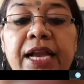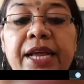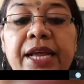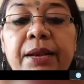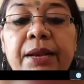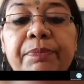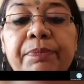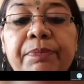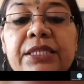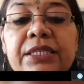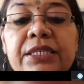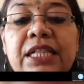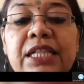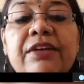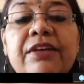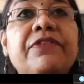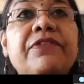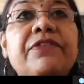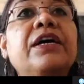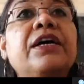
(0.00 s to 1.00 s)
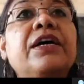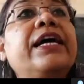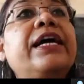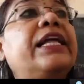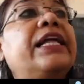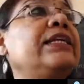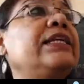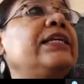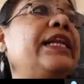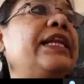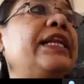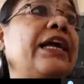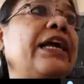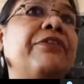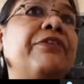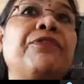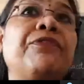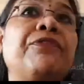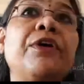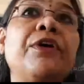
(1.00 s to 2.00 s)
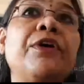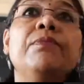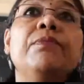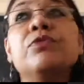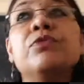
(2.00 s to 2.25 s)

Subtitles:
and help us live a healthy life.